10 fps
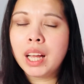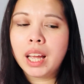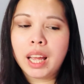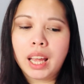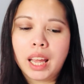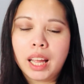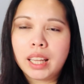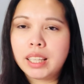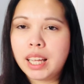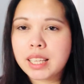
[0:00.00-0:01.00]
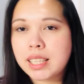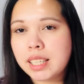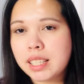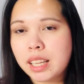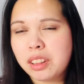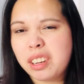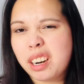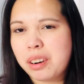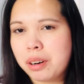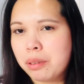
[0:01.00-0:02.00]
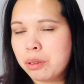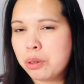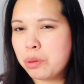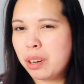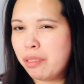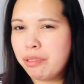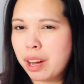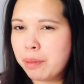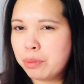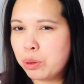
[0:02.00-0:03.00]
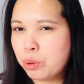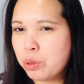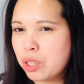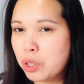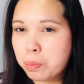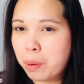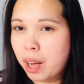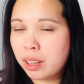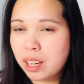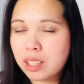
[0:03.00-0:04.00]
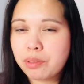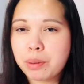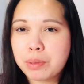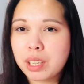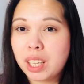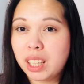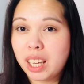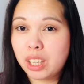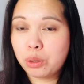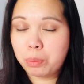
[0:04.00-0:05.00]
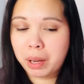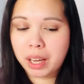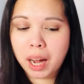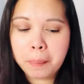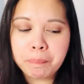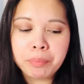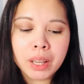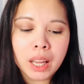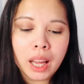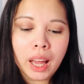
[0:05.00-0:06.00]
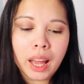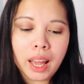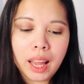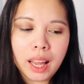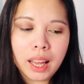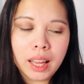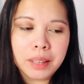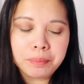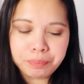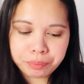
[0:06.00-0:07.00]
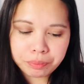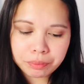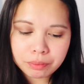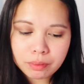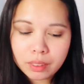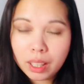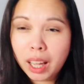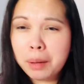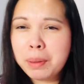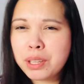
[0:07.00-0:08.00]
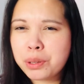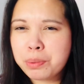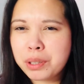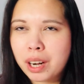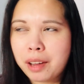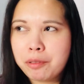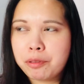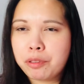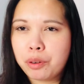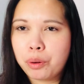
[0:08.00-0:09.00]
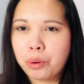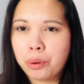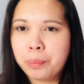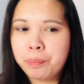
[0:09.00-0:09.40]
And yes, inside there are usually 5 to 6 products from skincare to makeup. And I've been subscribed for